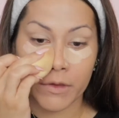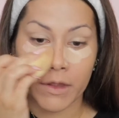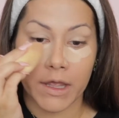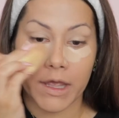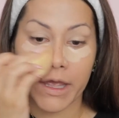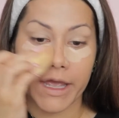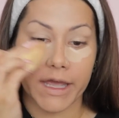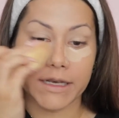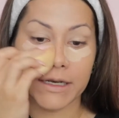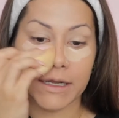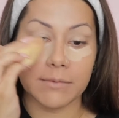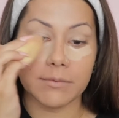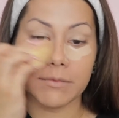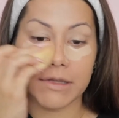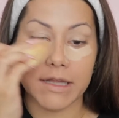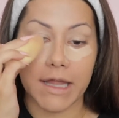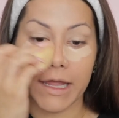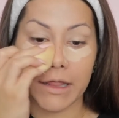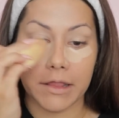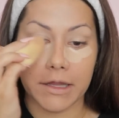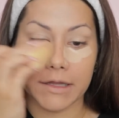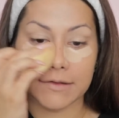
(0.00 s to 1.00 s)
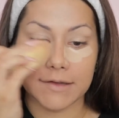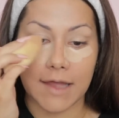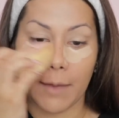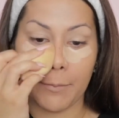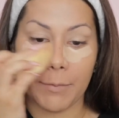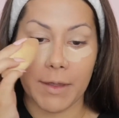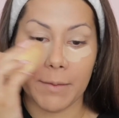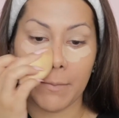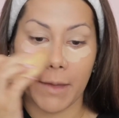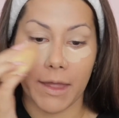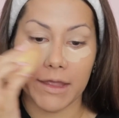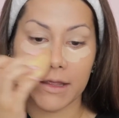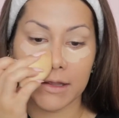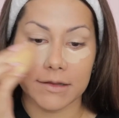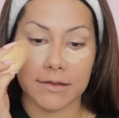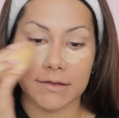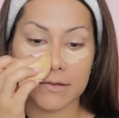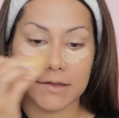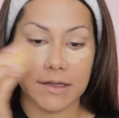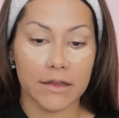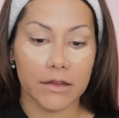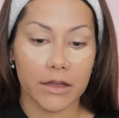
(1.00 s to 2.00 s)
And I'm lightly tapping my
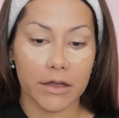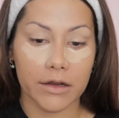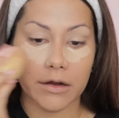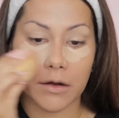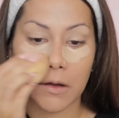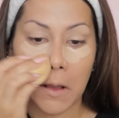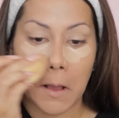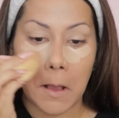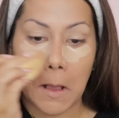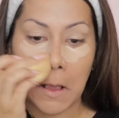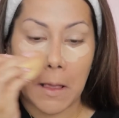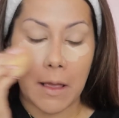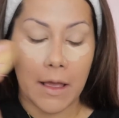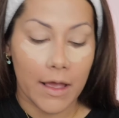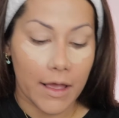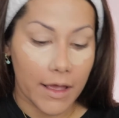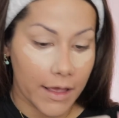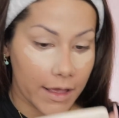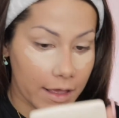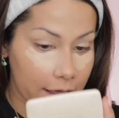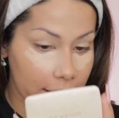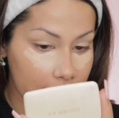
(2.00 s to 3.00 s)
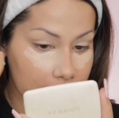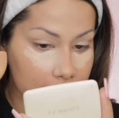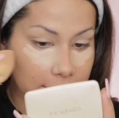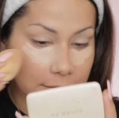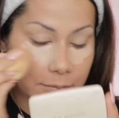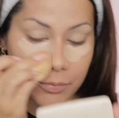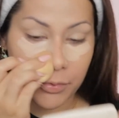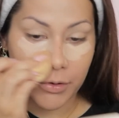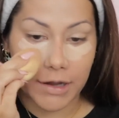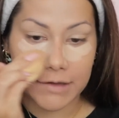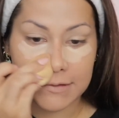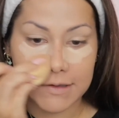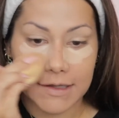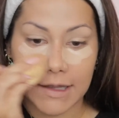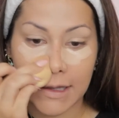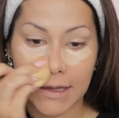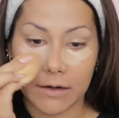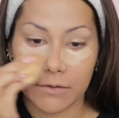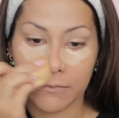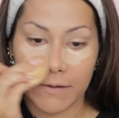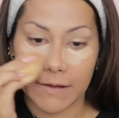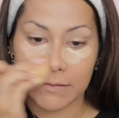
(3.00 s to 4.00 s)
concealer and pressing
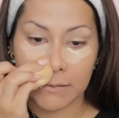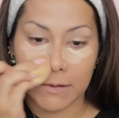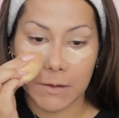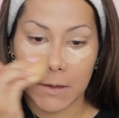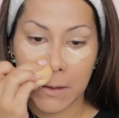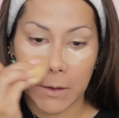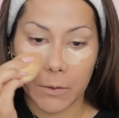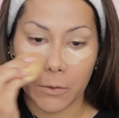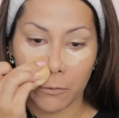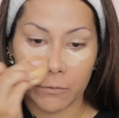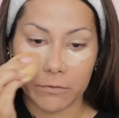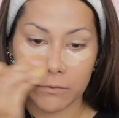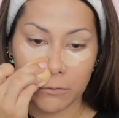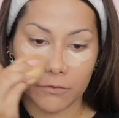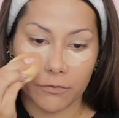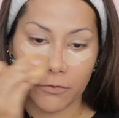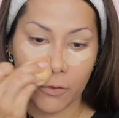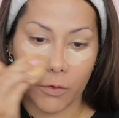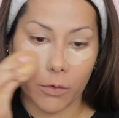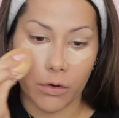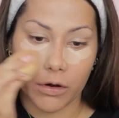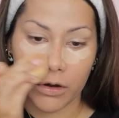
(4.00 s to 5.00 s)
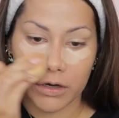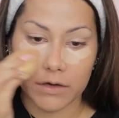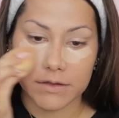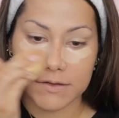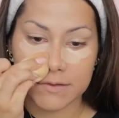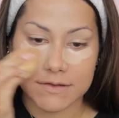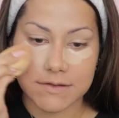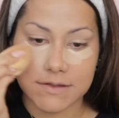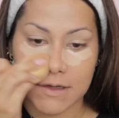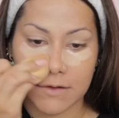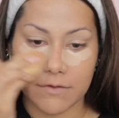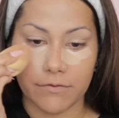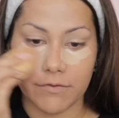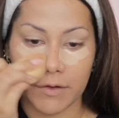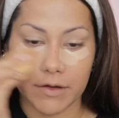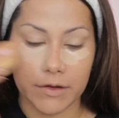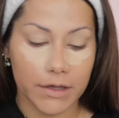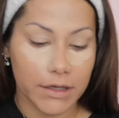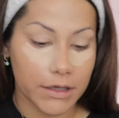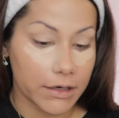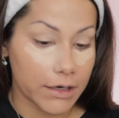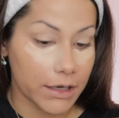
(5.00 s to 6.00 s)
it around the nose, of course, to
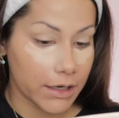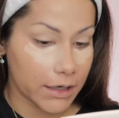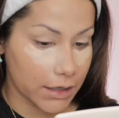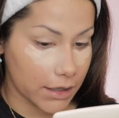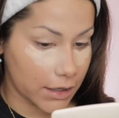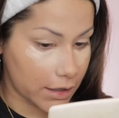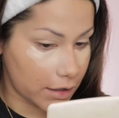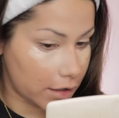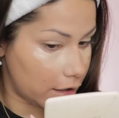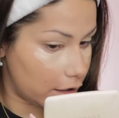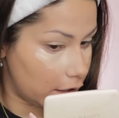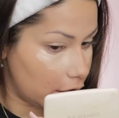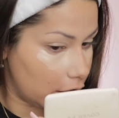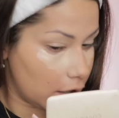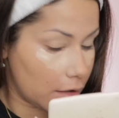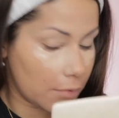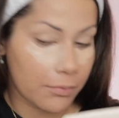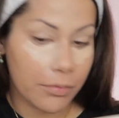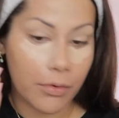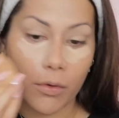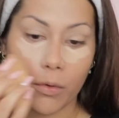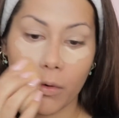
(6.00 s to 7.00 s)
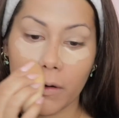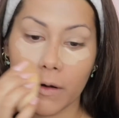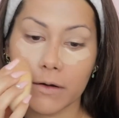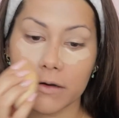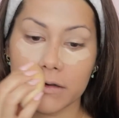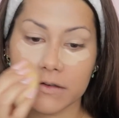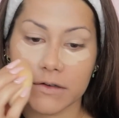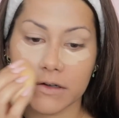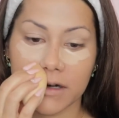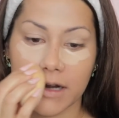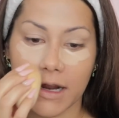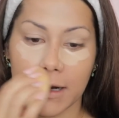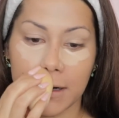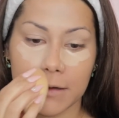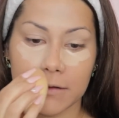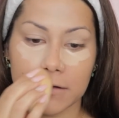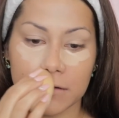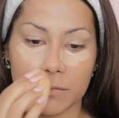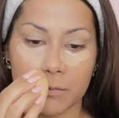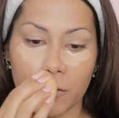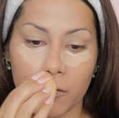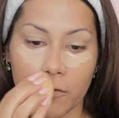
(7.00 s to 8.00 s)
fill in any pores or kind
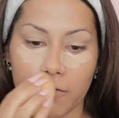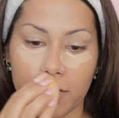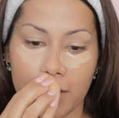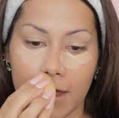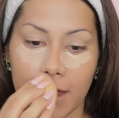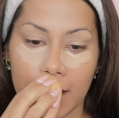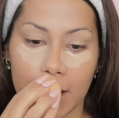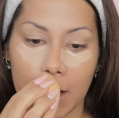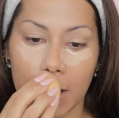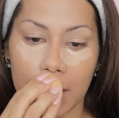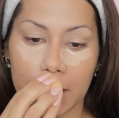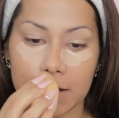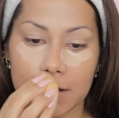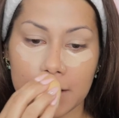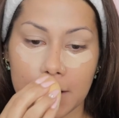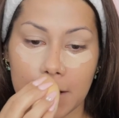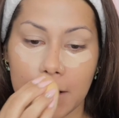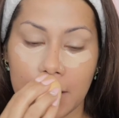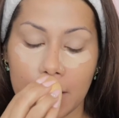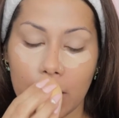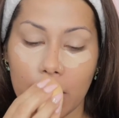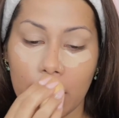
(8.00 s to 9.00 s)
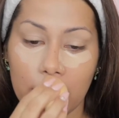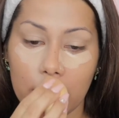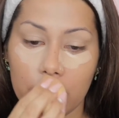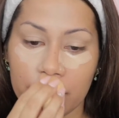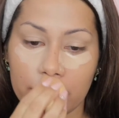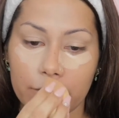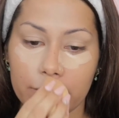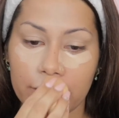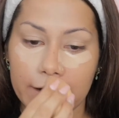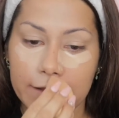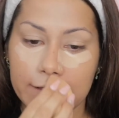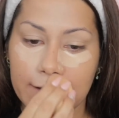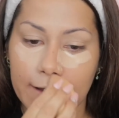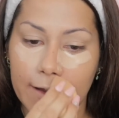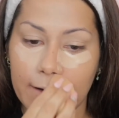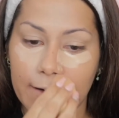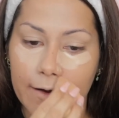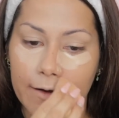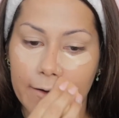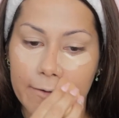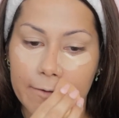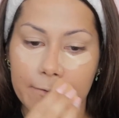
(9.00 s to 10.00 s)
of smooth that over right
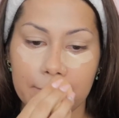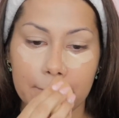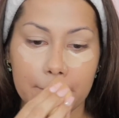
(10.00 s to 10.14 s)
there.